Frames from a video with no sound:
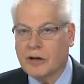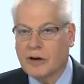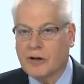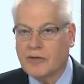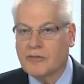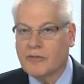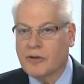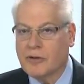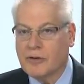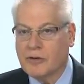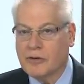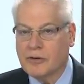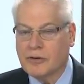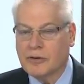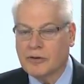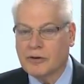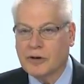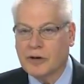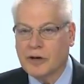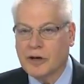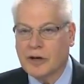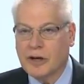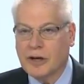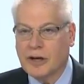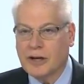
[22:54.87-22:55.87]
a
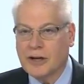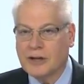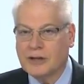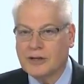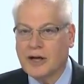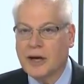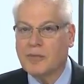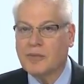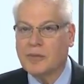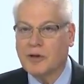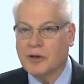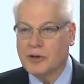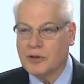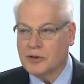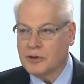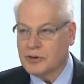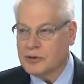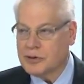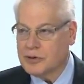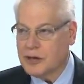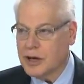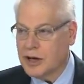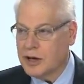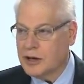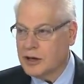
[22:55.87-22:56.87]
further in-depth
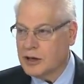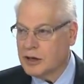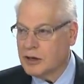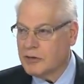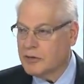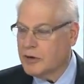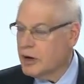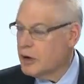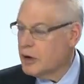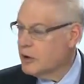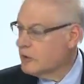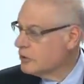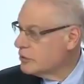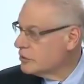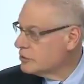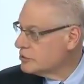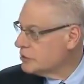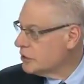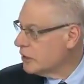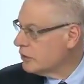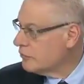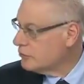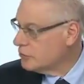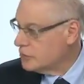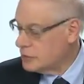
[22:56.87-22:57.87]
understanding of how these
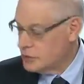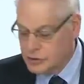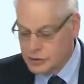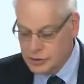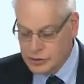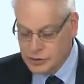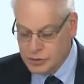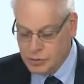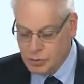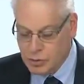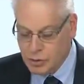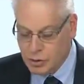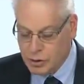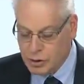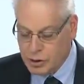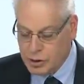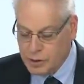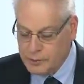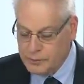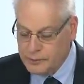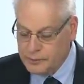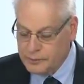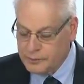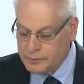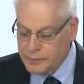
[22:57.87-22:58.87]
definitions
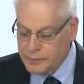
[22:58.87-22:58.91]
work.